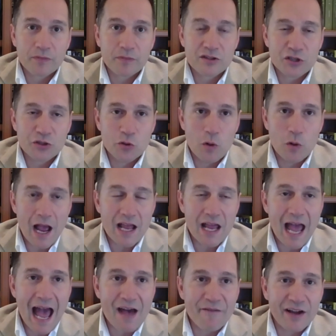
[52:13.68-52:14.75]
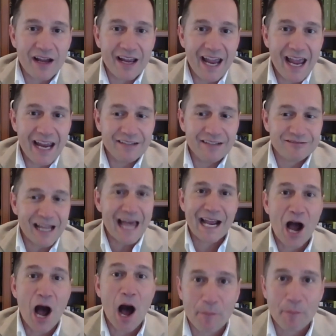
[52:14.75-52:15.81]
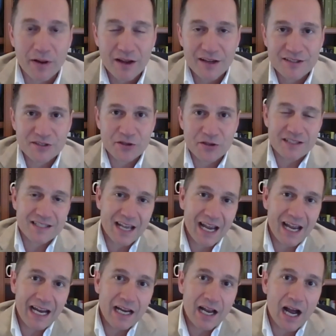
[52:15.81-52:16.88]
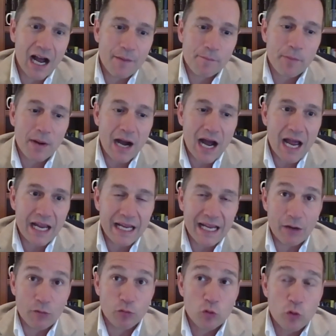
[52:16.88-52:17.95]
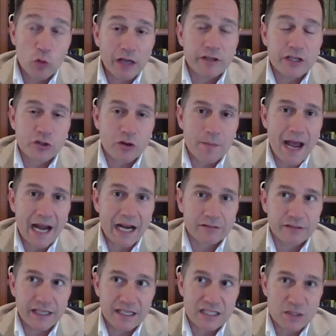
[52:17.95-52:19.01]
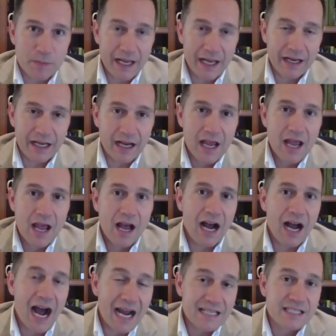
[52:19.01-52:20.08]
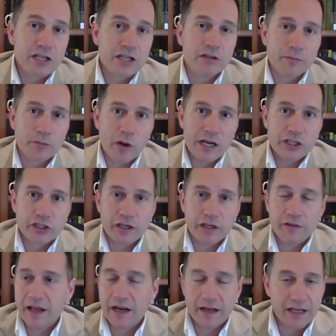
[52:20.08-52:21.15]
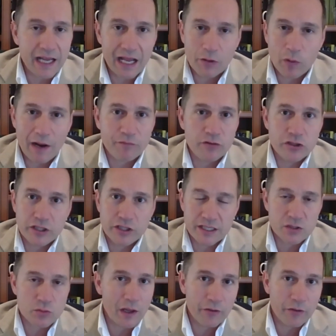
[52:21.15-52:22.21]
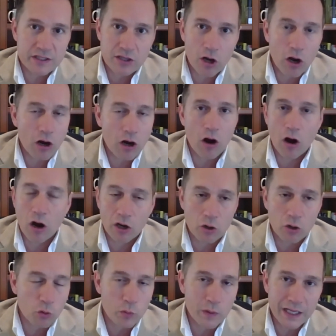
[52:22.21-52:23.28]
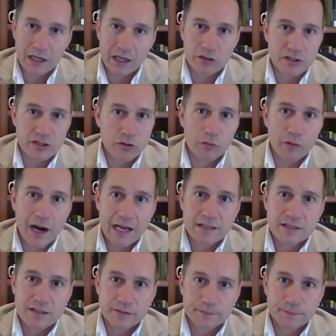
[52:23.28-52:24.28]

to have a, a leg up, so to say, um, by really dramatically expanding uh, high skill immigration and then again refugees, whether it's Hong Kong or the Uyghurs, the rest.